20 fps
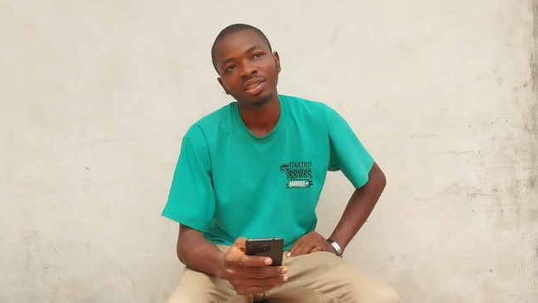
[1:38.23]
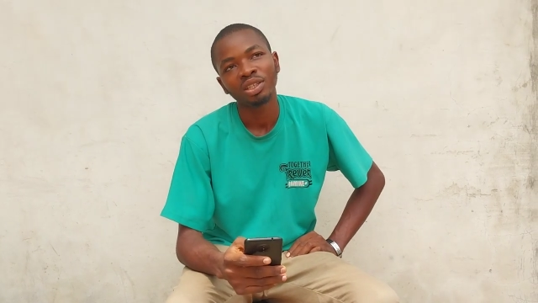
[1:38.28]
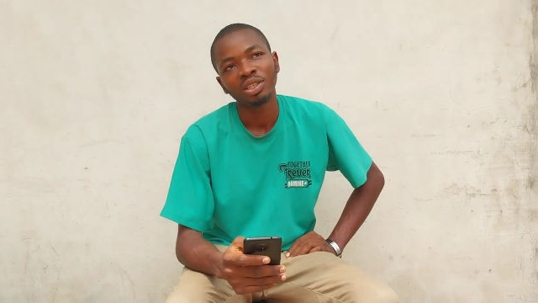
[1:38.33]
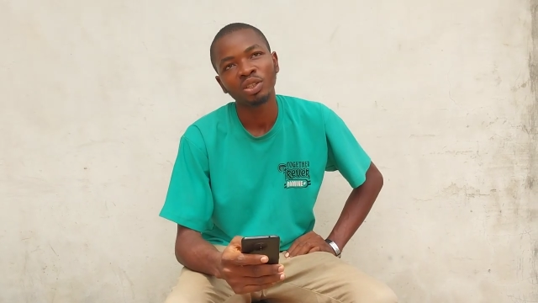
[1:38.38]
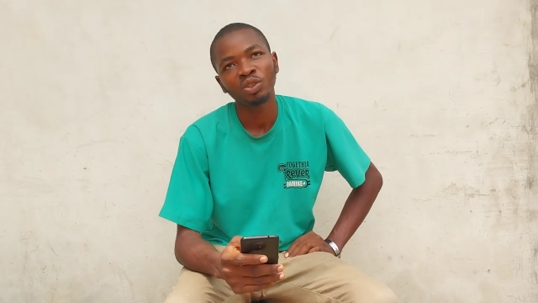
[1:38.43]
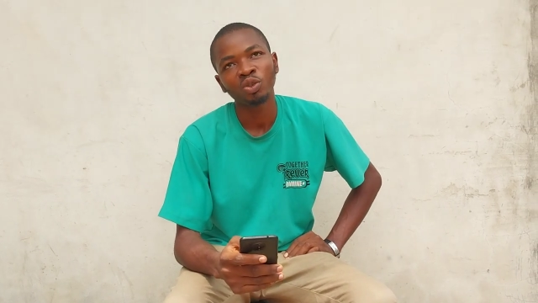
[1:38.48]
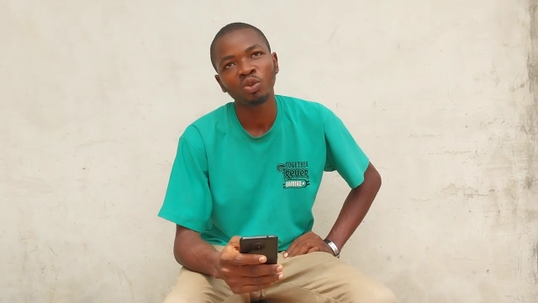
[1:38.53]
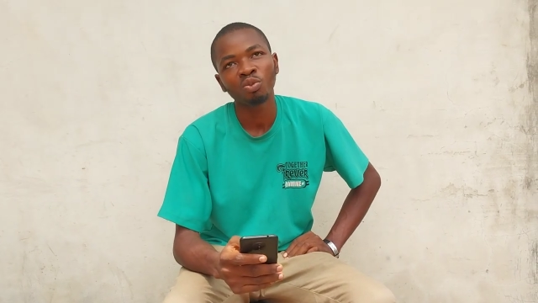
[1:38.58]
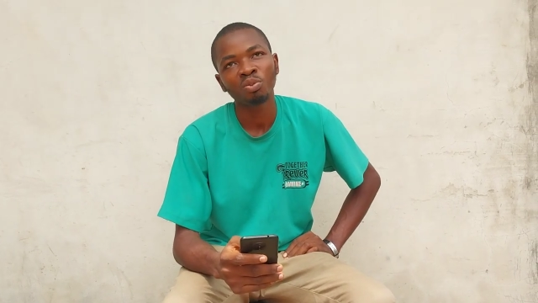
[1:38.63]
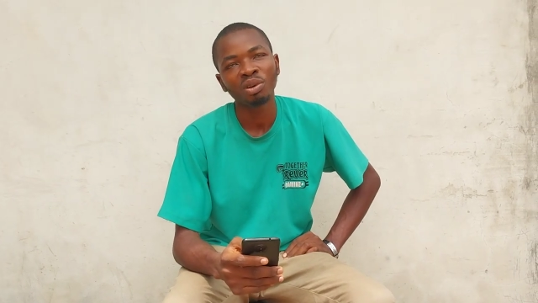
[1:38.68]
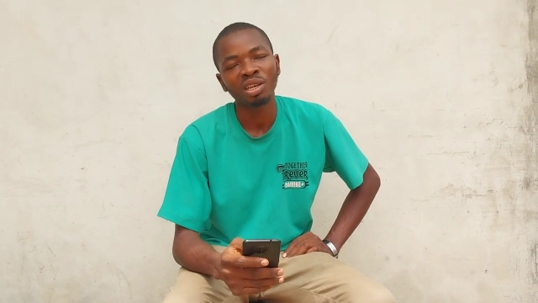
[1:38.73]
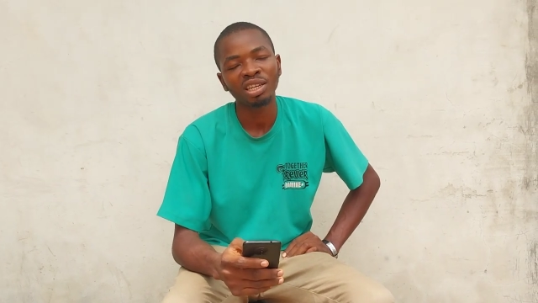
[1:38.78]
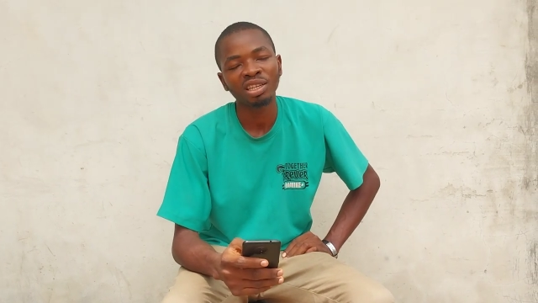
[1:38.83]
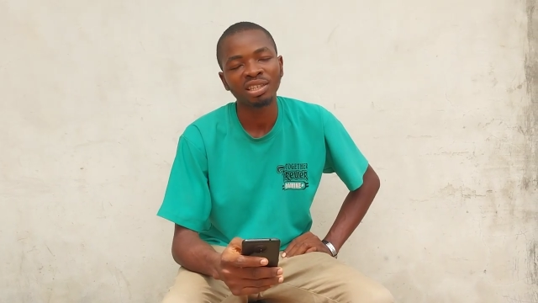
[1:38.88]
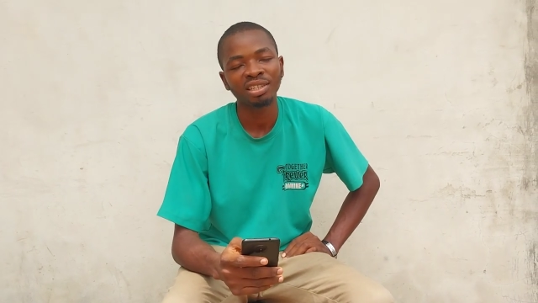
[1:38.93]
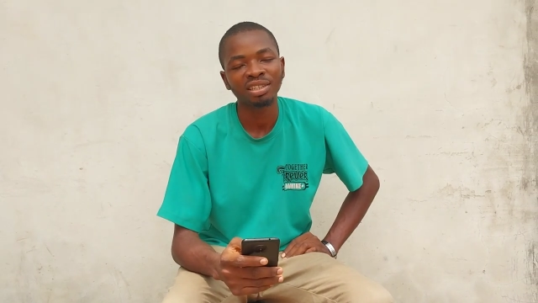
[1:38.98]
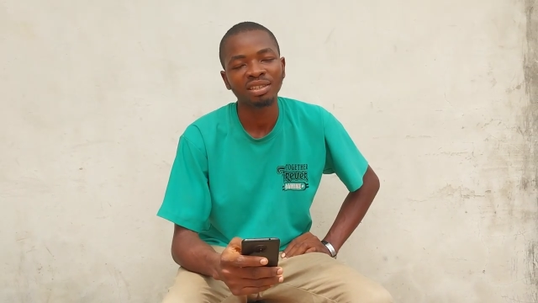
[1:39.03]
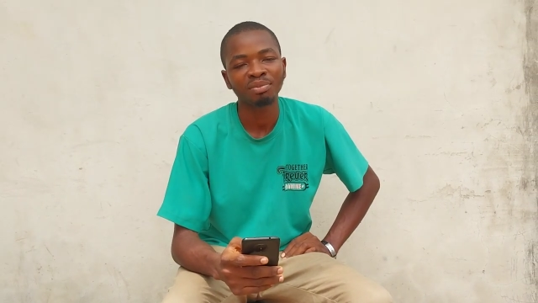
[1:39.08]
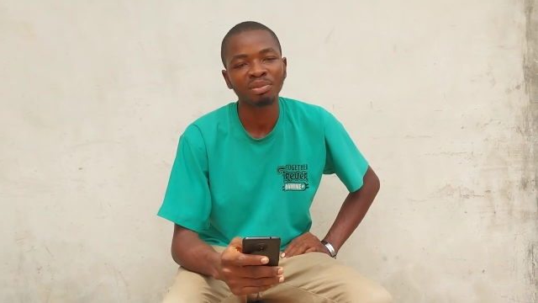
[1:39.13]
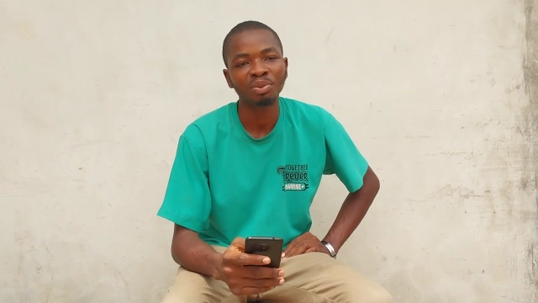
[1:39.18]
it will make
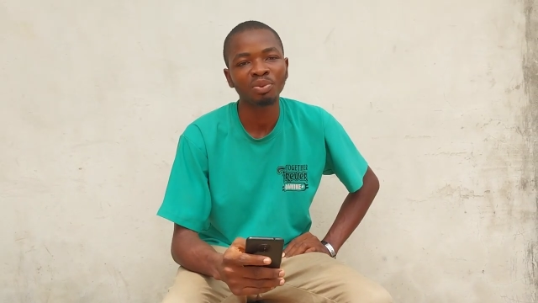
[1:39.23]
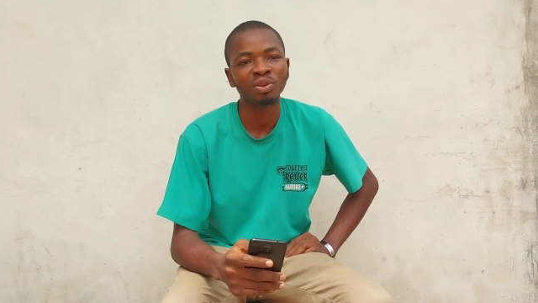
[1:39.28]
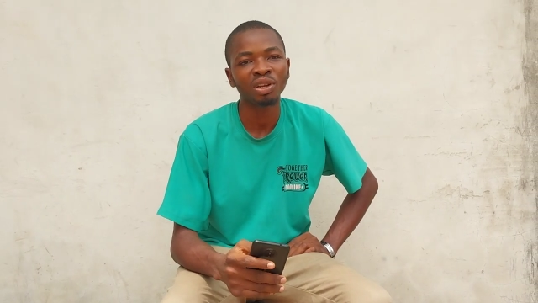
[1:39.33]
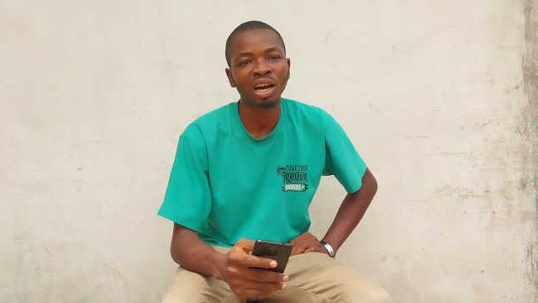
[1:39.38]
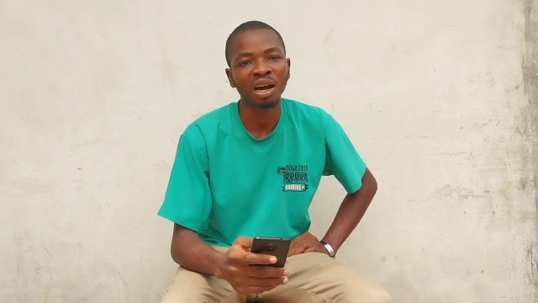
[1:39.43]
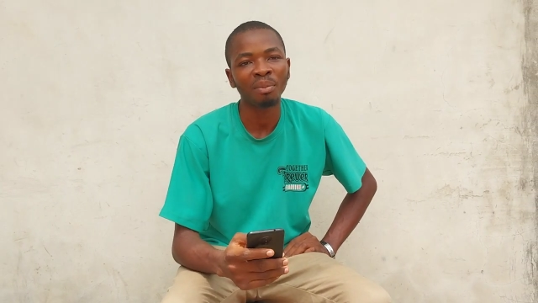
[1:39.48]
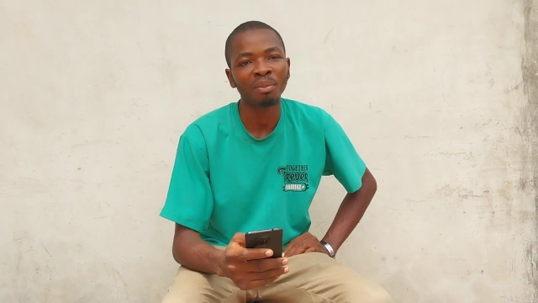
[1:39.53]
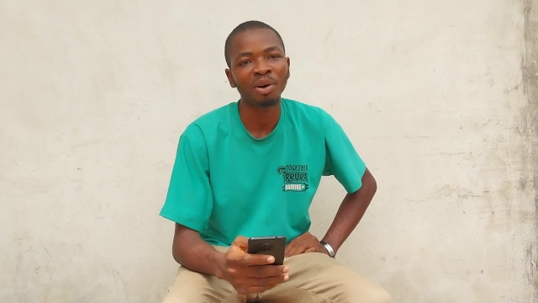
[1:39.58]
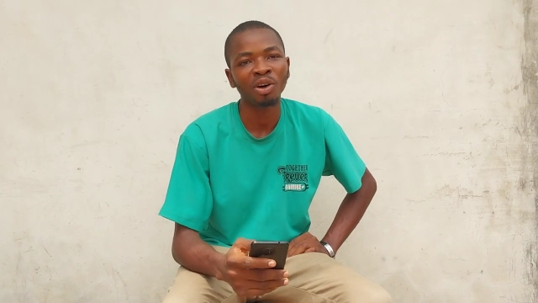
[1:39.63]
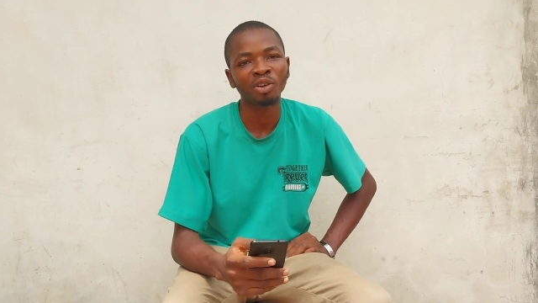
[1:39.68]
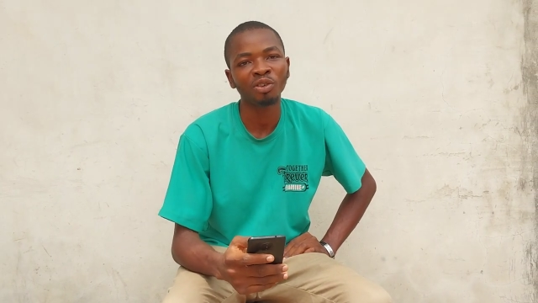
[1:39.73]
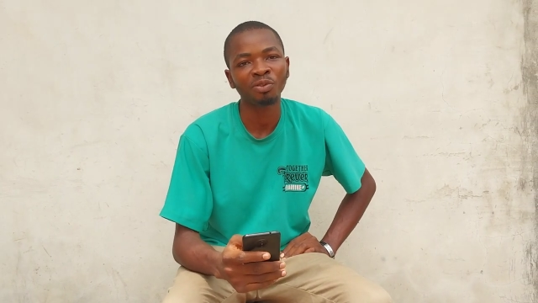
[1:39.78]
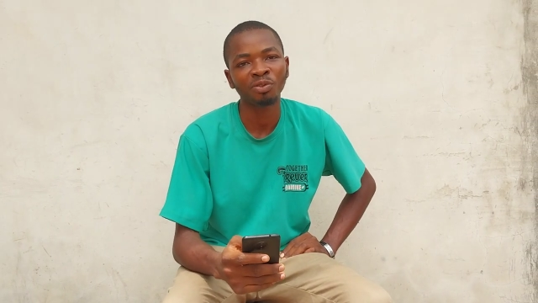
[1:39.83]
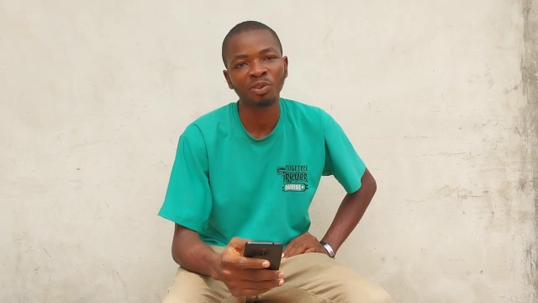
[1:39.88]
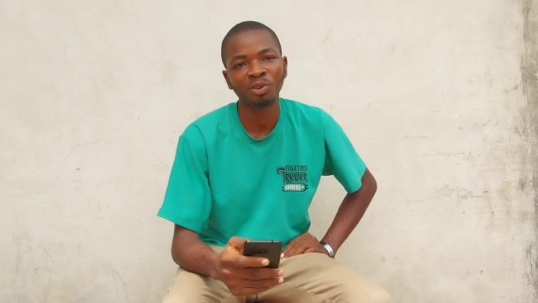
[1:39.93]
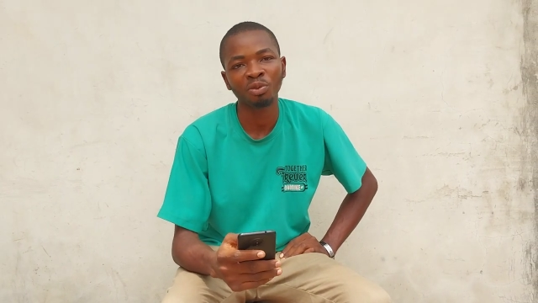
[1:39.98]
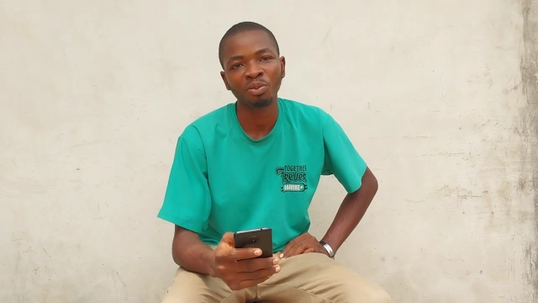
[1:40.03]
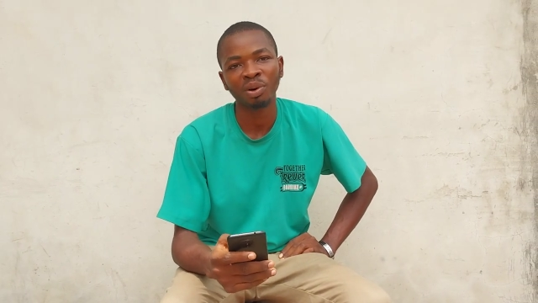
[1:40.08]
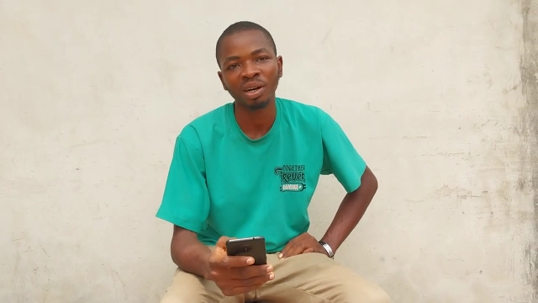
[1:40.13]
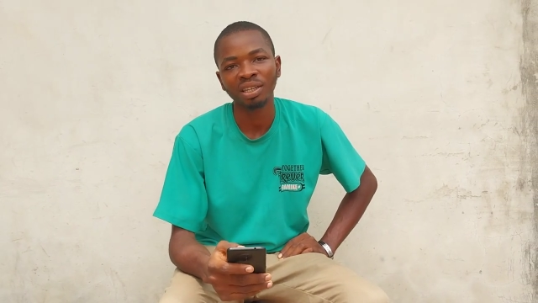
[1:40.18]
people that are bald
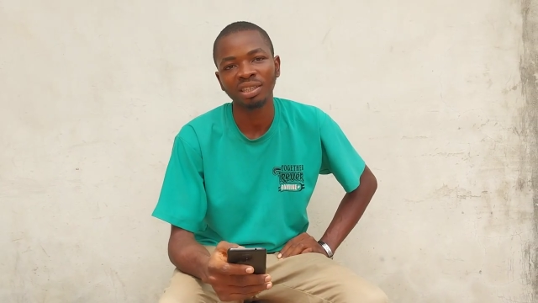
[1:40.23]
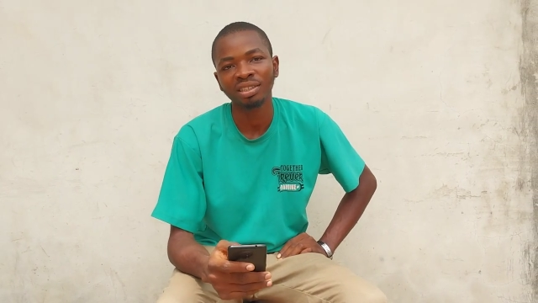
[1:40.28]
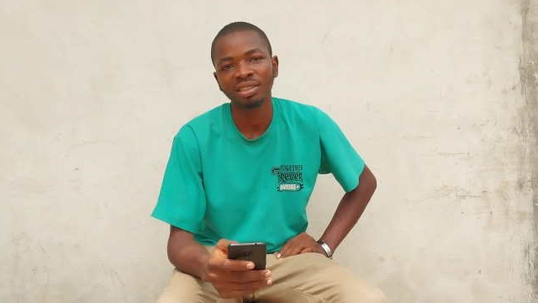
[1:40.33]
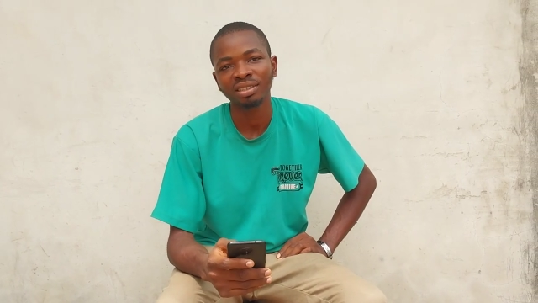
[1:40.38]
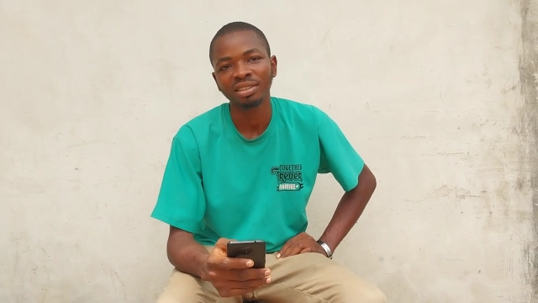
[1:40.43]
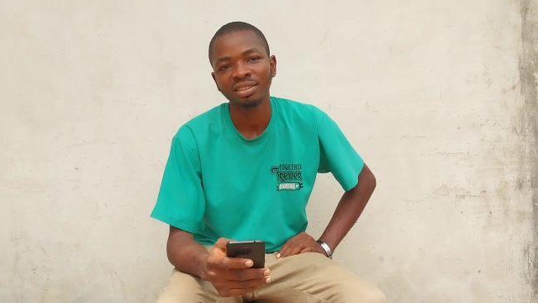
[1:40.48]
feel bad.